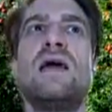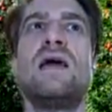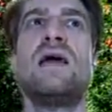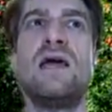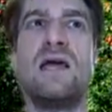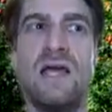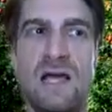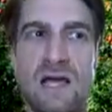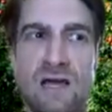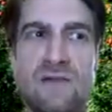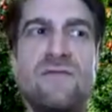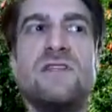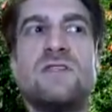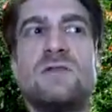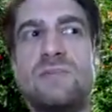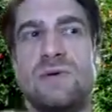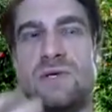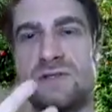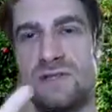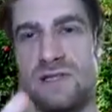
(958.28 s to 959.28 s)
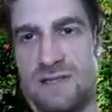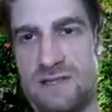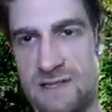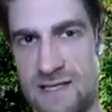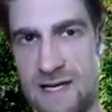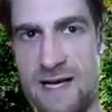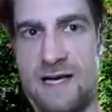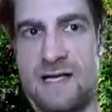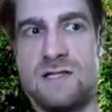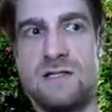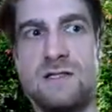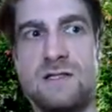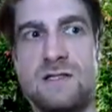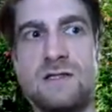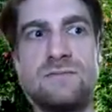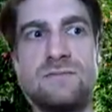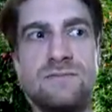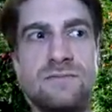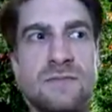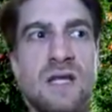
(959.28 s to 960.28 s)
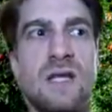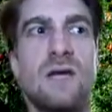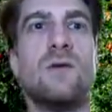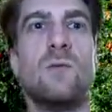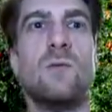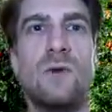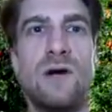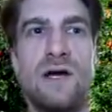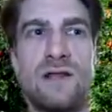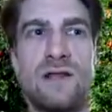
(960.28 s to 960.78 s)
if it's built in tandem with